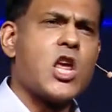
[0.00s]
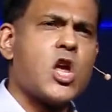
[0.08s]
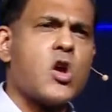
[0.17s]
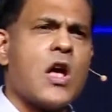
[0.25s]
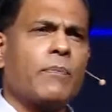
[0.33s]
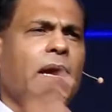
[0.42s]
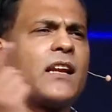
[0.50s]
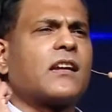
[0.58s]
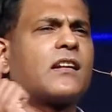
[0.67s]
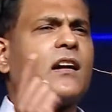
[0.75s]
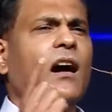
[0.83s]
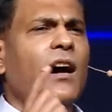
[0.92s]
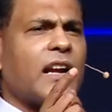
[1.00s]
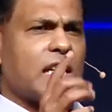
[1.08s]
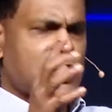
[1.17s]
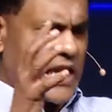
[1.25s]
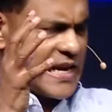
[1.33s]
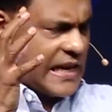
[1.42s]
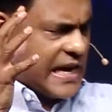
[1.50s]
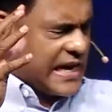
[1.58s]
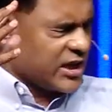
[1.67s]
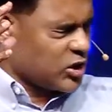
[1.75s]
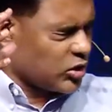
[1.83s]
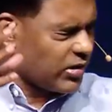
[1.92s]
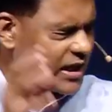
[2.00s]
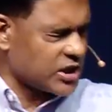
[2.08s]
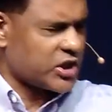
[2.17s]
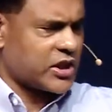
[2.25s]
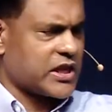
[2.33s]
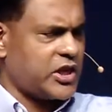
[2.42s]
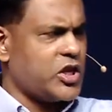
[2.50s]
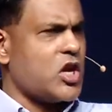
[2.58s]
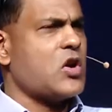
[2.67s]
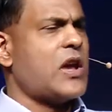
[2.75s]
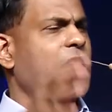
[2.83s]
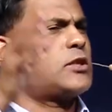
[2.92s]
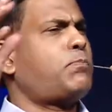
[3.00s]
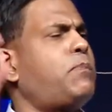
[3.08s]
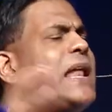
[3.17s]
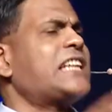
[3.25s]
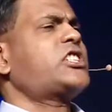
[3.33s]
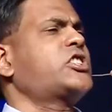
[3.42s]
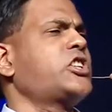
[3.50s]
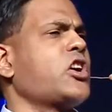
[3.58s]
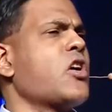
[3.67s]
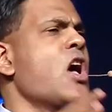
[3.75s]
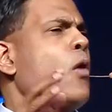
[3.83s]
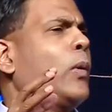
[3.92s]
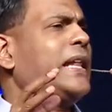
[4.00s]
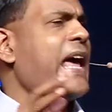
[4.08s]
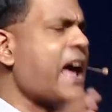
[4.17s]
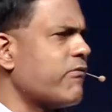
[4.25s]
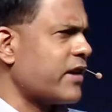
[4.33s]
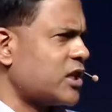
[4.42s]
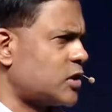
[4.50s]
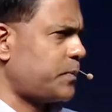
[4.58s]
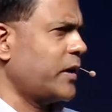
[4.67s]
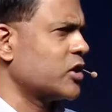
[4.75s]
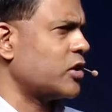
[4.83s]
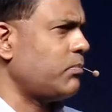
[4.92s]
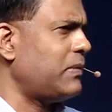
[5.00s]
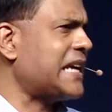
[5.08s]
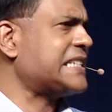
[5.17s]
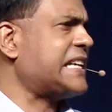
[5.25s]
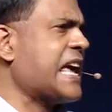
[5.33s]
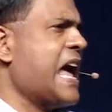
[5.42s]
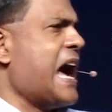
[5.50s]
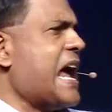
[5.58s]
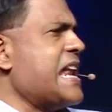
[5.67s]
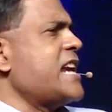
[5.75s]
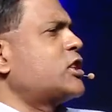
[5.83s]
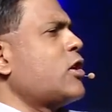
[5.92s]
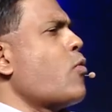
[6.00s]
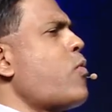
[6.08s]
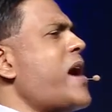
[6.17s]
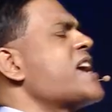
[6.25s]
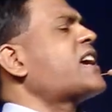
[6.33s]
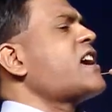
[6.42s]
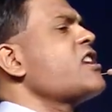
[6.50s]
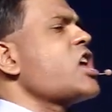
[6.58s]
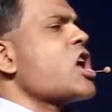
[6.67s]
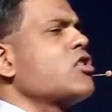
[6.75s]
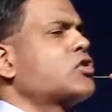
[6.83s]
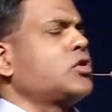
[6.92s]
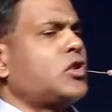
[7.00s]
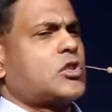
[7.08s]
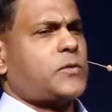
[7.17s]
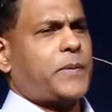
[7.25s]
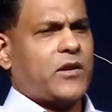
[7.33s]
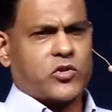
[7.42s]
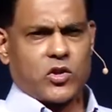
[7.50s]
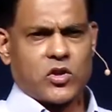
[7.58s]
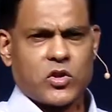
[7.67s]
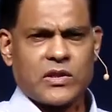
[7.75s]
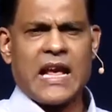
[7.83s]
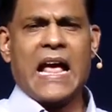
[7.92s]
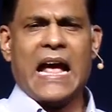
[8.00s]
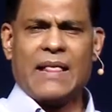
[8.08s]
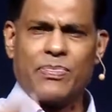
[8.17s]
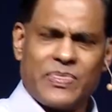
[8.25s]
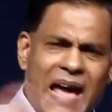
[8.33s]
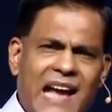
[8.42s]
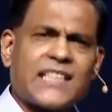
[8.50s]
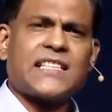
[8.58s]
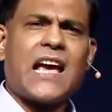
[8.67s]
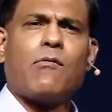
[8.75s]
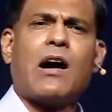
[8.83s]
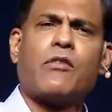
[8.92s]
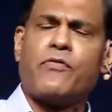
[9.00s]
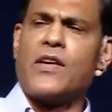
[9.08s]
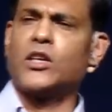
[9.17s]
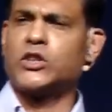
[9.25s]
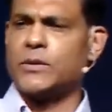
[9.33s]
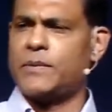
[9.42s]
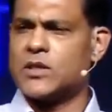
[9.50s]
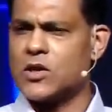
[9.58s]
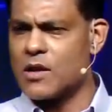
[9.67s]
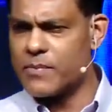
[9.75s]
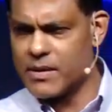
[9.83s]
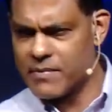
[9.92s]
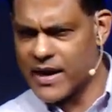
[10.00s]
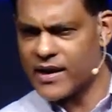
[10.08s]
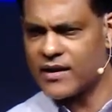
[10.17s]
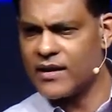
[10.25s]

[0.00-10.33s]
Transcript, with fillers: you that God has entrusted you, He has blessed you with every spiritual blessing. I need to awaken you to the spiritual truth. And that's how our fellowship is going to be made